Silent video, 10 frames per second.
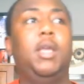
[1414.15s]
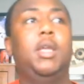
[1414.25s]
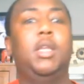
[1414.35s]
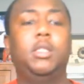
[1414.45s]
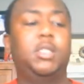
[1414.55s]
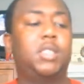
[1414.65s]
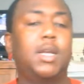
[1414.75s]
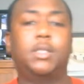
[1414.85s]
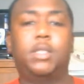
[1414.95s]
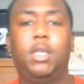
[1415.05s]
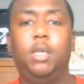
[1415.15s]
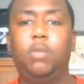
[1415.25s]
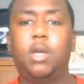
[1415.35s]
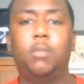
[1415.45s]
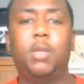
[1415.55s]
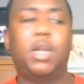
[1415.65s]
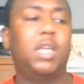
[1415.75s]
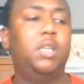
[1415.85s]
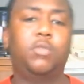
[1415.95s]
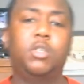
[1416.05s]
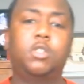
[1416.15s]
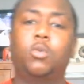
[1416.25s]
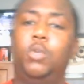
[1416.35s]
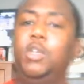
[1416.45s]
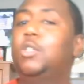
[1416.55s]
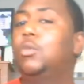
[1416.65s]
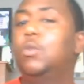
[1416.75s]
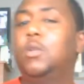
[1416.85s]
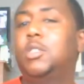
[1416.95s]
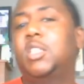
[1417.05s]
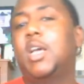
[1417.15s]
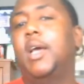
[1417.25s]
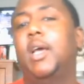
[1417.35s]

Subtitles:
He decides to keep coming like he's gonna squeeze through on the side